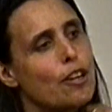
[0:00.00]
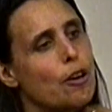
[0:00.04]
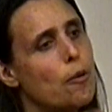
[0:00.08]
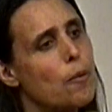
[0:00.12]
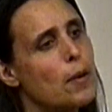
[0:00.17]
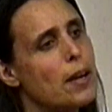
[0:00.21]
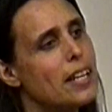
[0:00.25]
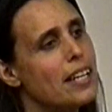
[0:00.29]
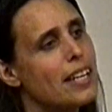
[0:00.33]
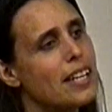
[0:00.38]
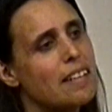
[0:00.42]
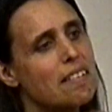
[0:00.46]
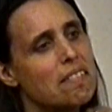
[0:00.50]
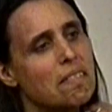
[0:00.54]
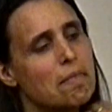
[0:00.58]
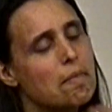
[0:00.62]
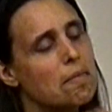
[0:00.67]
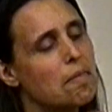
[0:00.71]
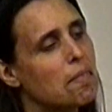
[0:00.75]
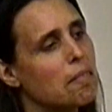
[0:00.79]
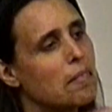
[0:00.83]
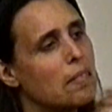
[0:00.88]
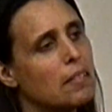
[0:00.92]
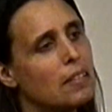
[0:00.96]
to go in
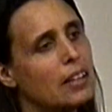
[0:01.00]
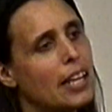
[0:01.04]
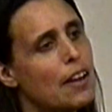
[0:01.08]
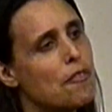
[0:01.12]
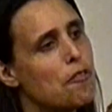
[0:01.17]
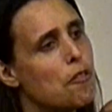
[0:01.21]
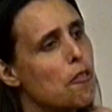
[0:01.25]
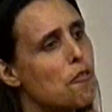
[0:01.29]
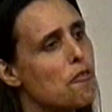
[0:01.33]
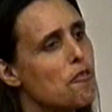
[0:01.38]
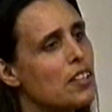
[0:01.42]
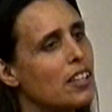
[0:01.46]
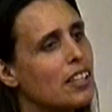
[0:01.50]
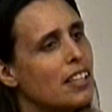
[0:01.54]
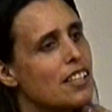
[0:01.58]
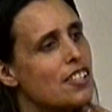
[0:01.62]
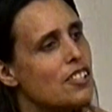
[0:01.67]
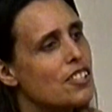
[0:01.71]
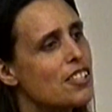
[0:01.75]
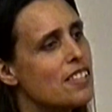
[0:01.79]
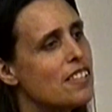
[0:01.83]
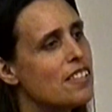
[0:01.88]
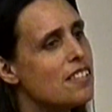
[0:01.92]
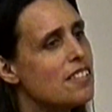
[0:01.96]
and level
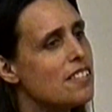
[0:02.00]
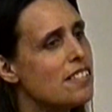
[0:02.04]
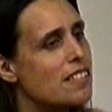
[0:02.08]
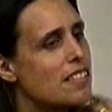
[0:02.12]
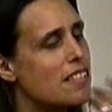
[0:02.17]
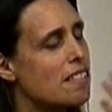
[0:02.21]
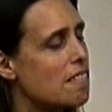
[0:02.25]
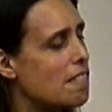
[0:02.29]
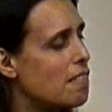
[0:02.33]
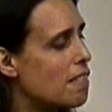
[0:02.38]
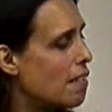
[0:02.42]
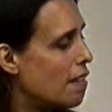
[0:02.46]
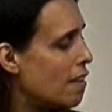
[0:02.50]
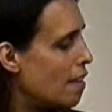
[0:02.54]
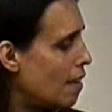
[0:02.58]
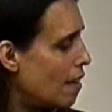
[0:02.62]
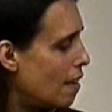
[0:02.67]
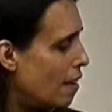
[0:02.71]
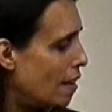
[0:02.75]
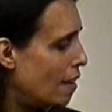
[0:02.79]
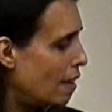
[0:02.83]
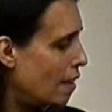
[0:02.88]
villages and,